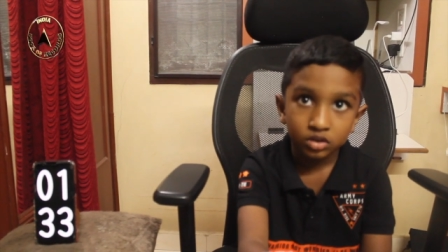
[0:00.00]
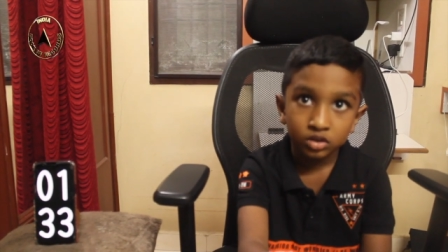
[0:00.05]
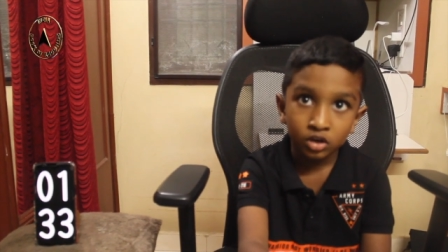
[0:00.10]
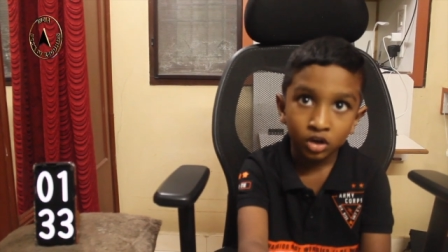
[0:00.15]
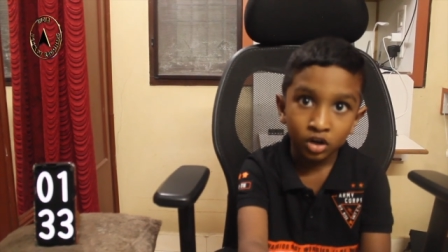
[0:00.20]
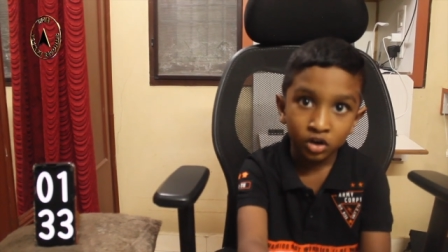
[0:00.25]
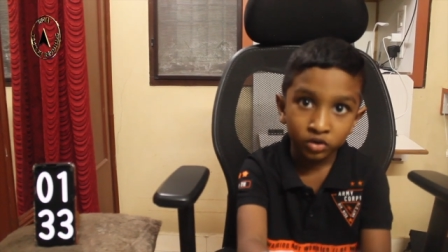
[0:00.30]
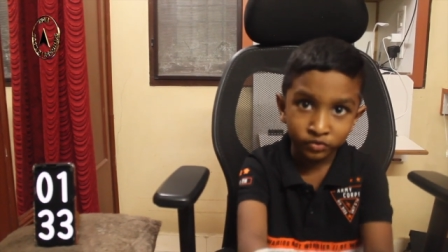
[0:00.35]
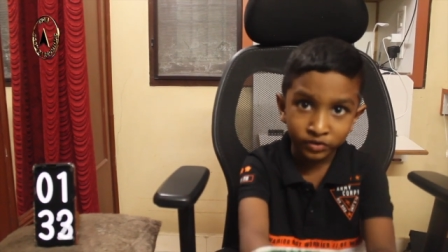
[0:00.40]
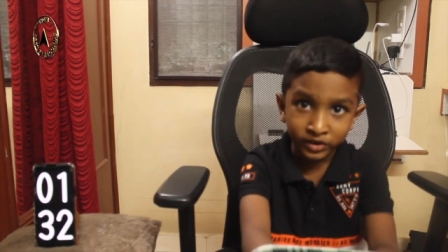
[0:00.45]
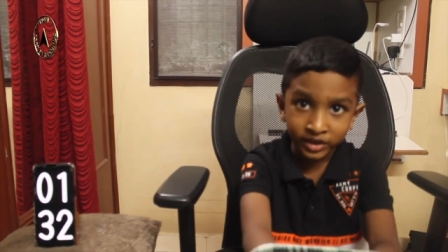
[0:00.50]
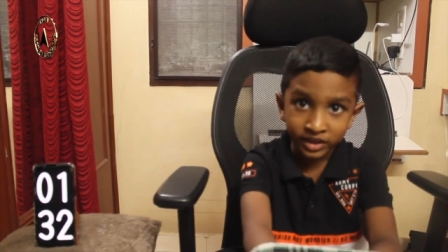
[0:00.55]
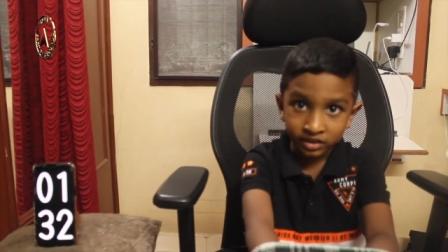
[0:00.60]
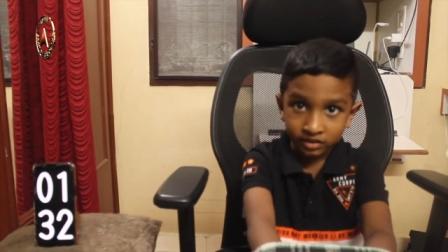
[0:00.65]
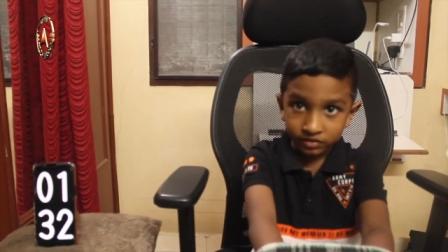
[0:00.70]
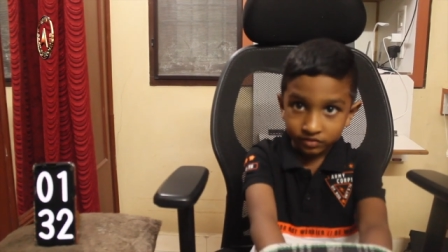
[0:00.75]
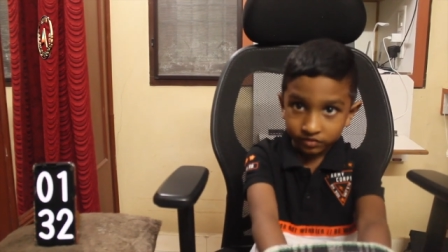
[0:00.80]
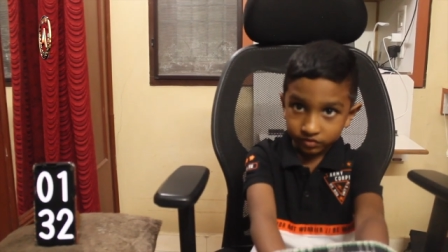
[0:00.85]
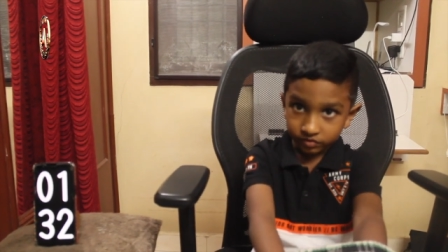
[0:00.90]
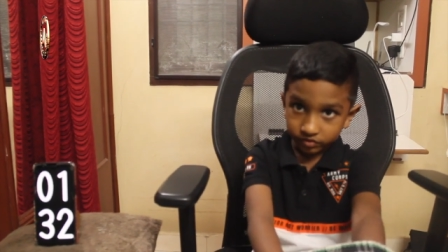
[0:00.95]

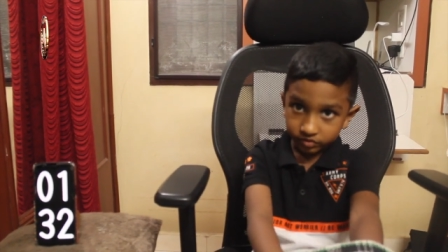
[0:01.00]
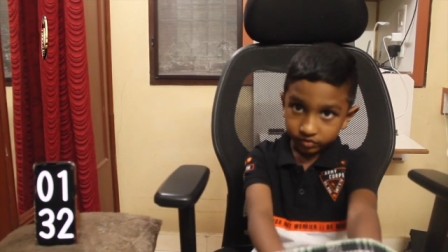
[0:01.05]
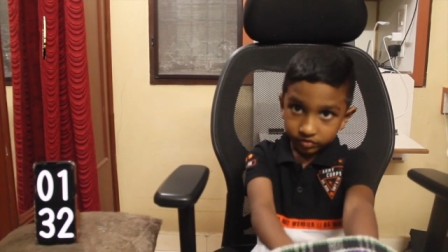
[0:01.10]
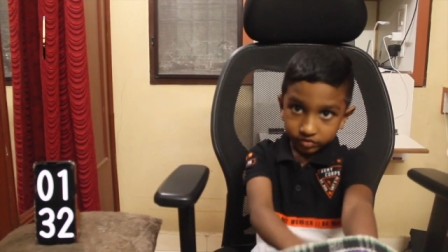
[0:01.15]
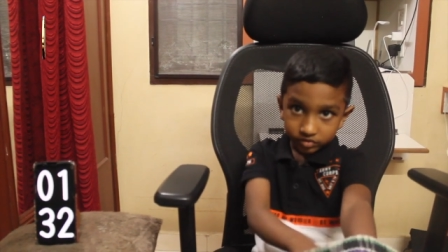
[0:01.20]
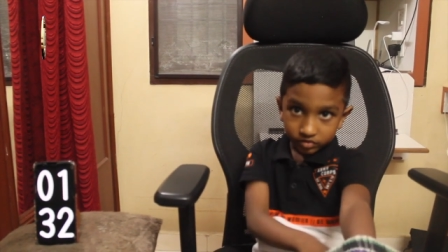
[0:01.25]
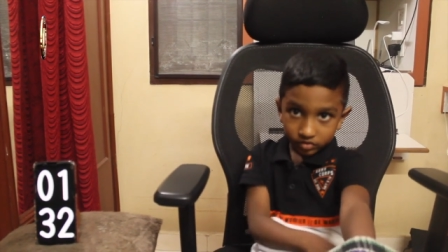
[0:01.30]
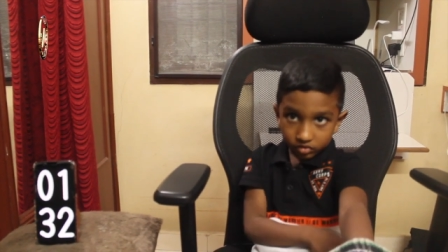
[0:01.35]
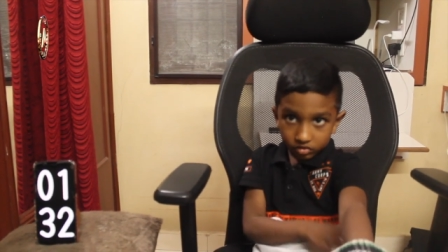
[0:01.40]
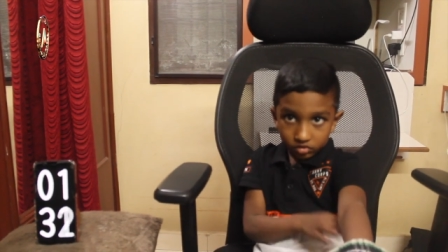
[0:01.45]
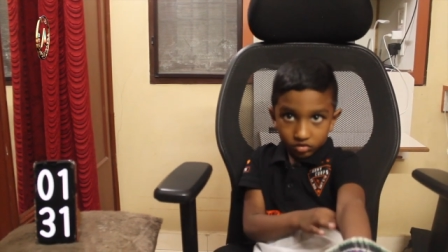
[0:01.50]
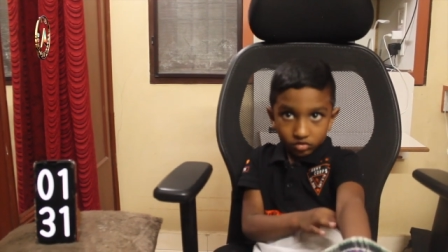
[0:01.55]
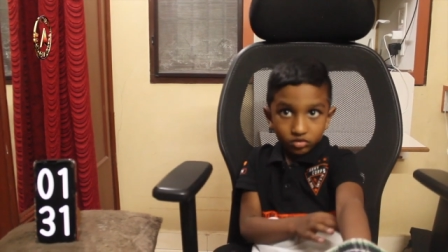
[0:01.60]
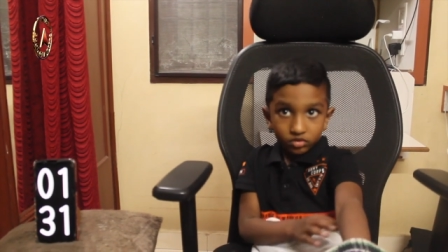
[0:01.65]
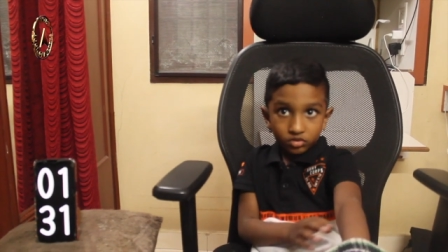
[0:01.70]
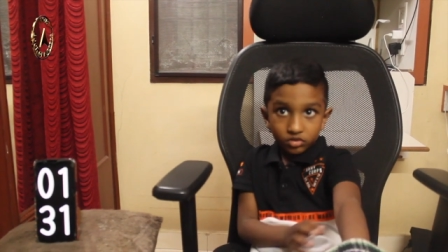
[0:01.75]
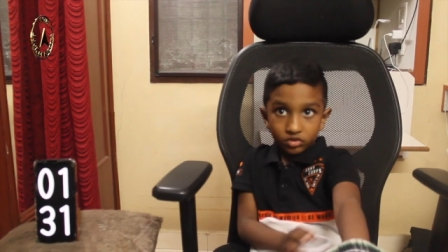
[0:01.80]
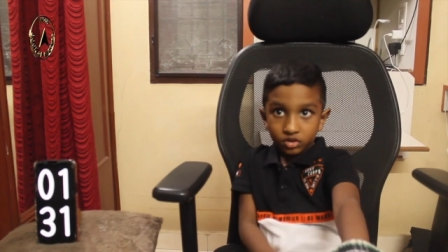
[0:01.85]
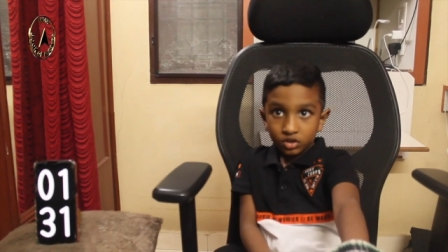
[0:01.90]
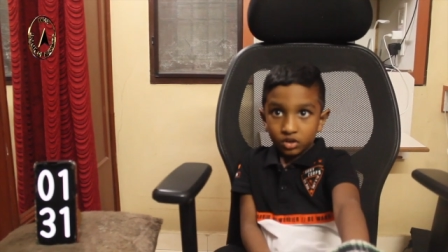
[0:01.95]
Dolphin. Common animal known as beast of
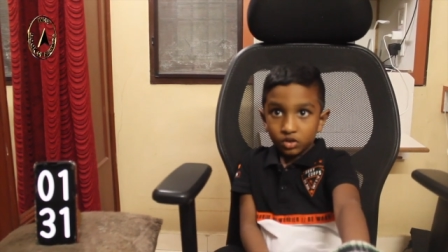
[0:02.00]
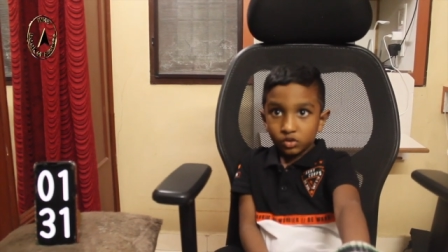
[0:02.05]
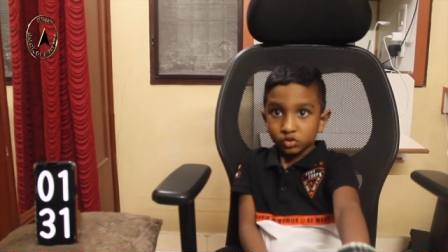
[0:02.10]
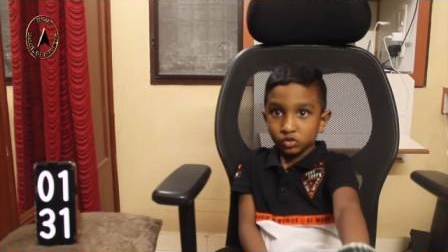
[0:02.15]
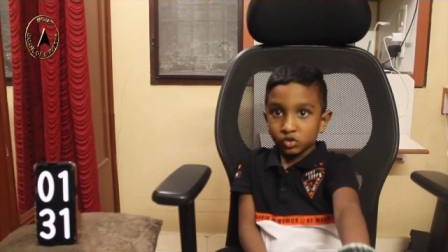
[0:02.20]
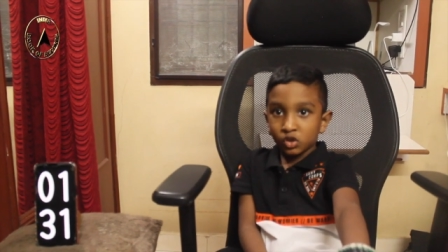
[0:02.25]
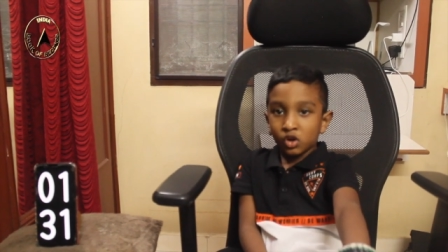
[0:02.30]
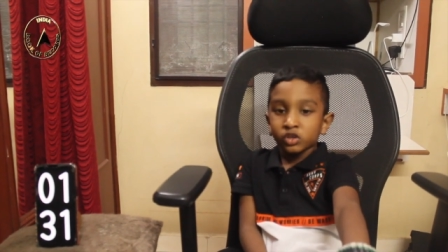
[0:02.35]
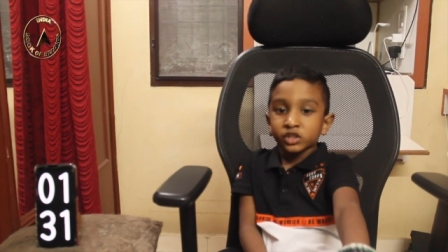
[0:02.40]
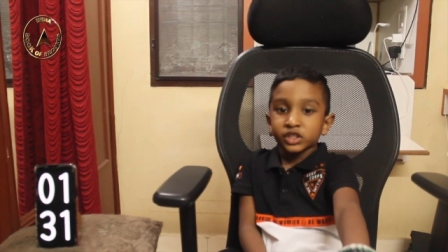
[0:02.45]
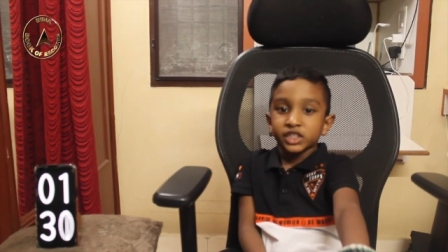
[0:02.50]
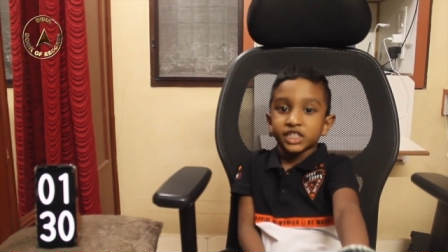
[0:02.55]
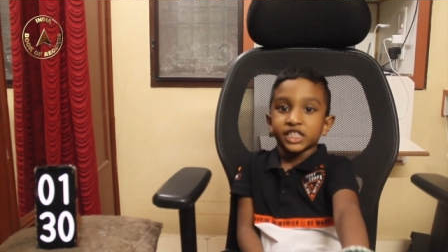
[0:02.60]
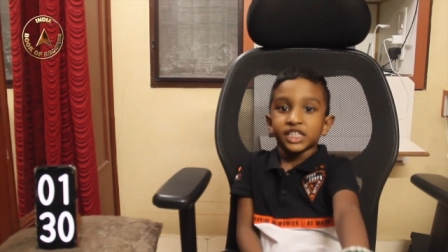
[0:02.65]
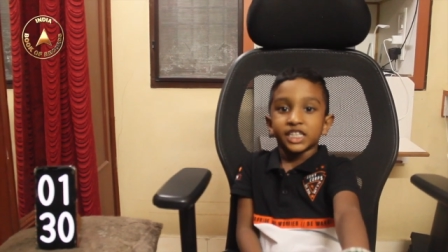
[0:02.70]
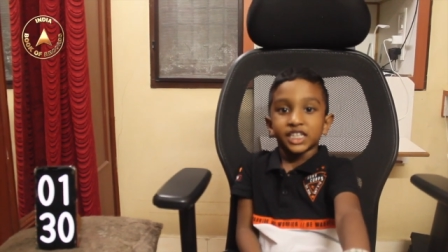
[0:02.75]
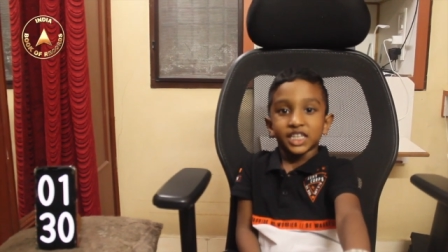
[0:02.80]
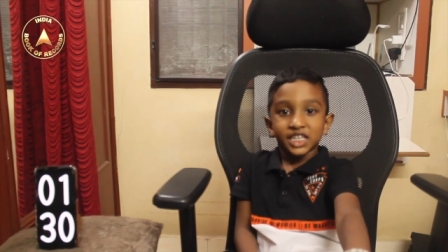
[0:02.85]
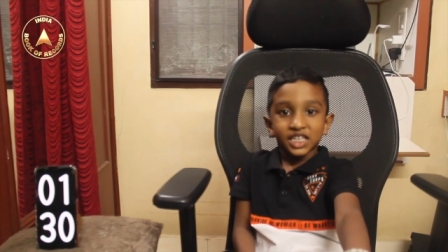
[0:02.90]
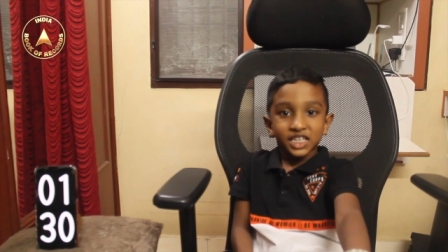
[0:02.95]
burden? Donkey.
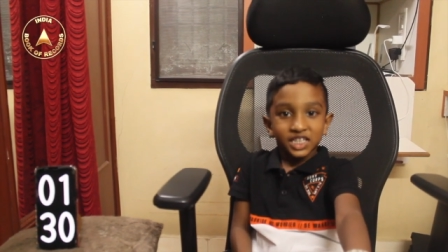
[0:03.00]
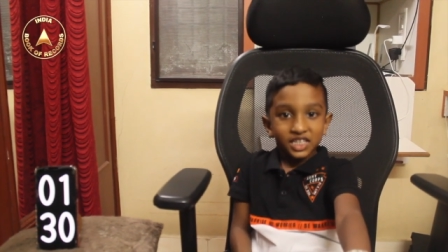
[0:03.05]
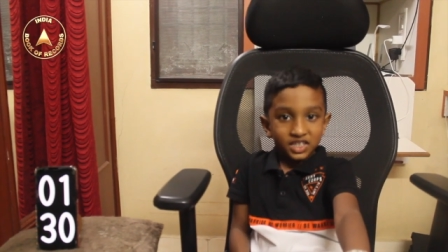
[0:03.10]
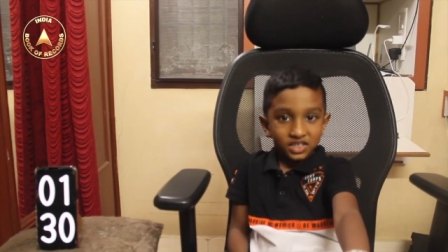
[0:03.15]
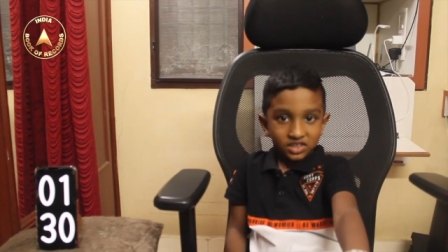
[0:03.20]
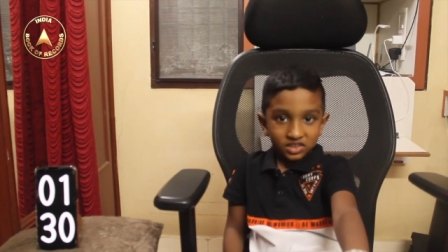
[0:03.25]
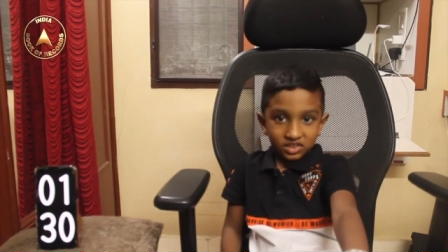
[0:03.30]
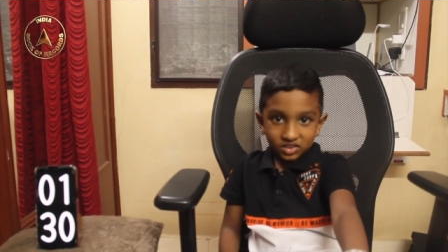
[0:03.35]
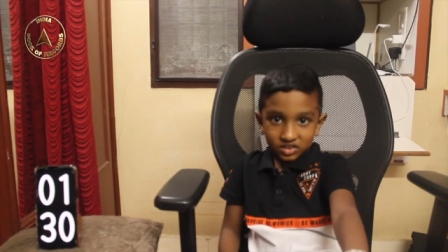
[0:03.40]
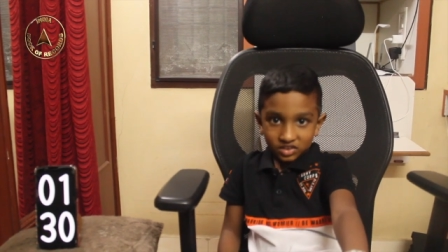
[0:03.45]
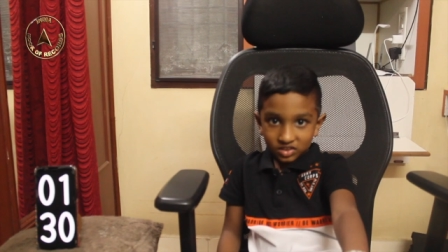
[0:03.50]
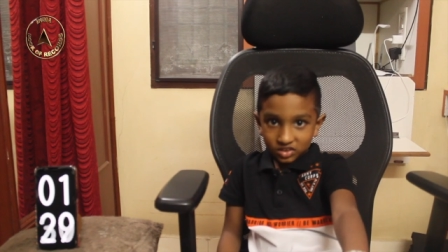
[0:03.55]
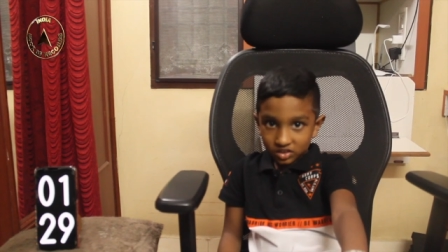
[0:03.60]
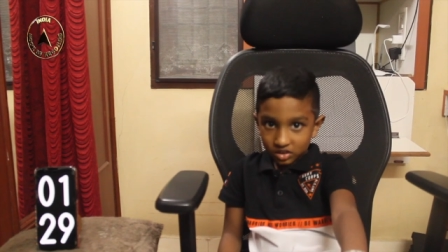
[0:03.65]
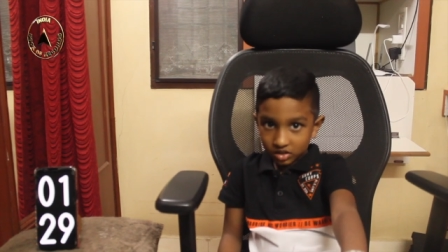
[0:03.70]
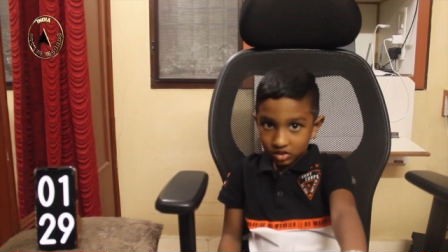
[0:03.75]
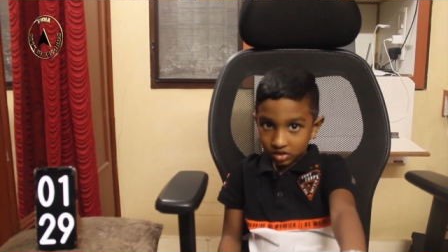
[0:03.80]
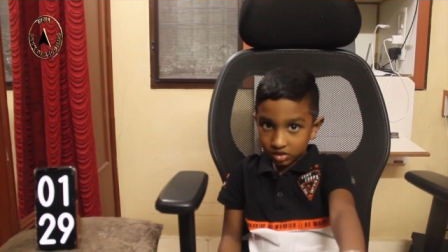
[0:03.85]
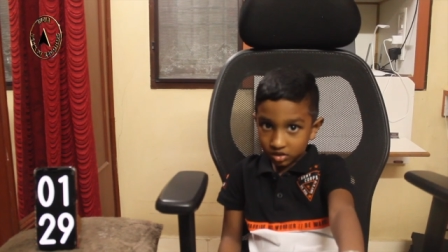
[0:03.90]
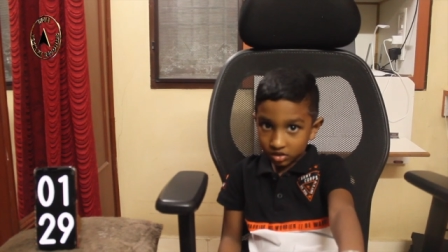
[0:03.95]
Only mammal on earth that
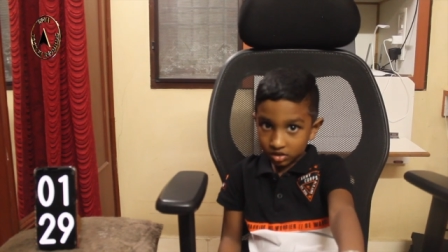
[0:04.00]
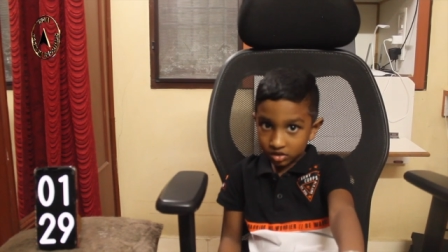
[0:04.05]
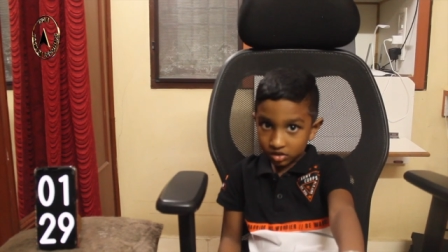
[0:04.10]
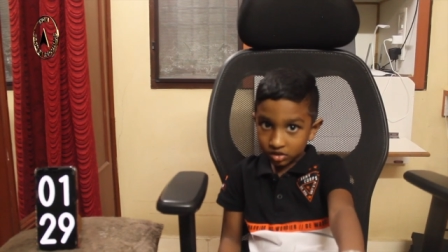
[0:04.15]
cannot jump?